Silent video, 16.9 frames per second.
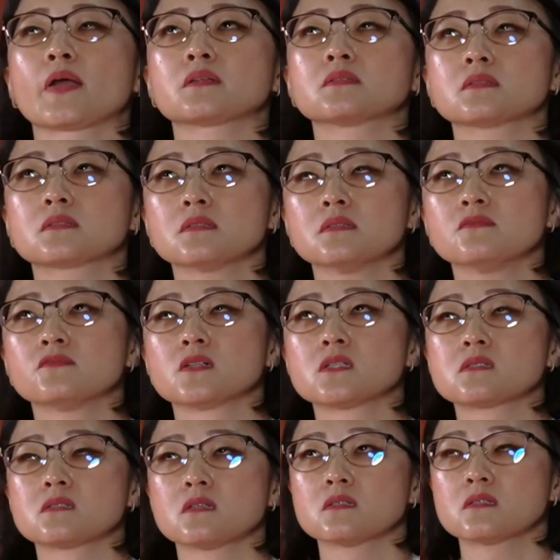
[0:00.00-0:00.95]
practical
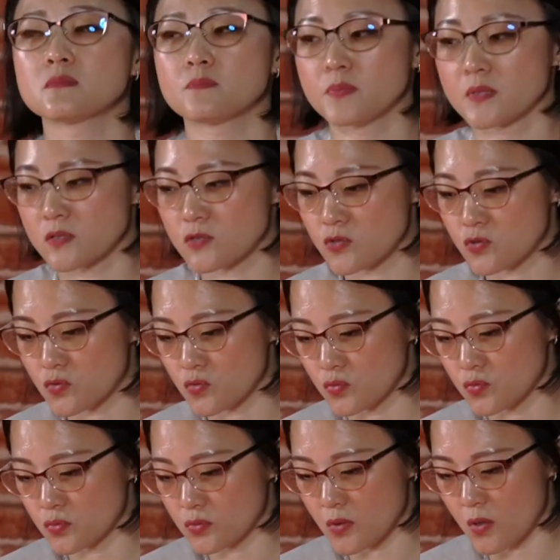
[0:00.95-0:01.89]
versus
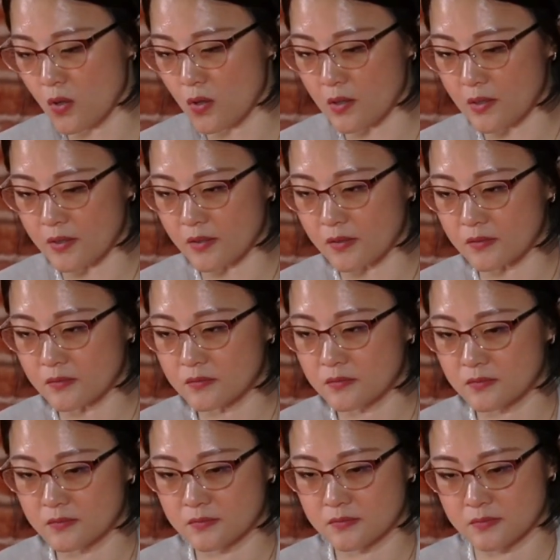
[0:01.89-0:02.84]
pursue calling.
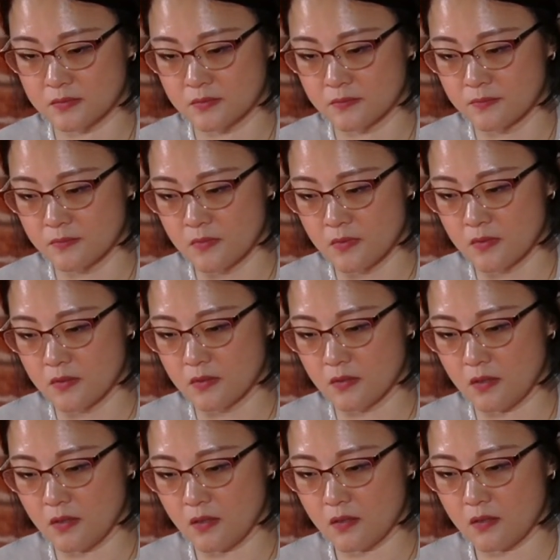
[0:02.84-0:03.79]

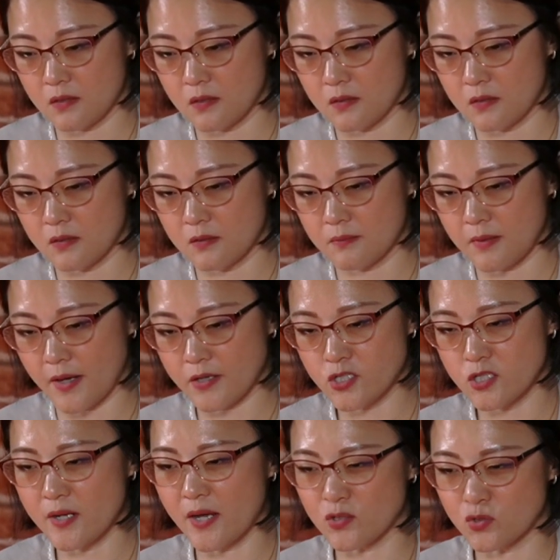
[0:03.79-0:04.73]
Uh,
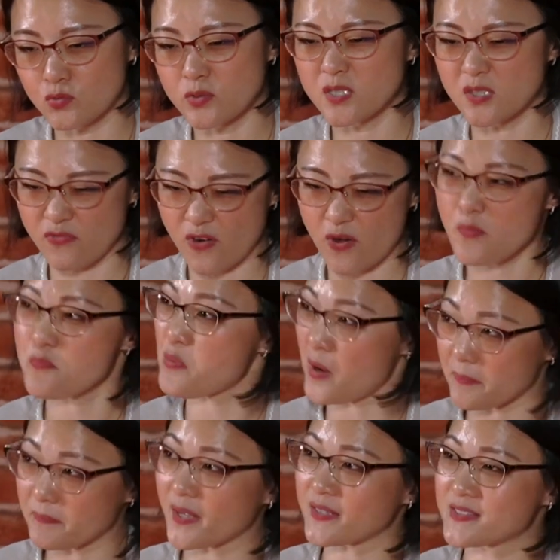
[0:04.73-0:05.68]
actually, I do in a very
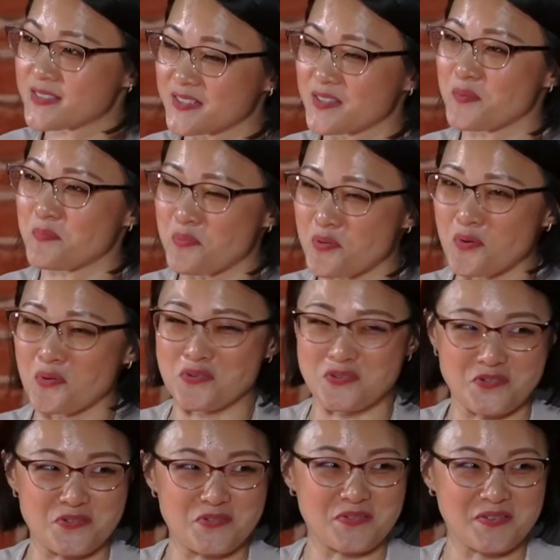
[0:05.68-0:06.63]
pragmatic
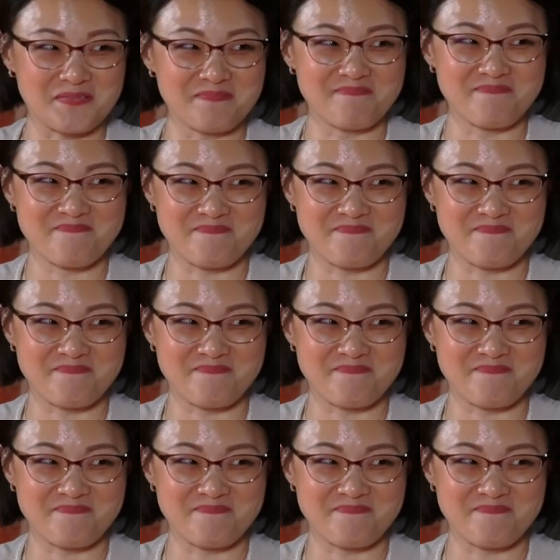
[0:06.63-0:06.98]
approach. You know.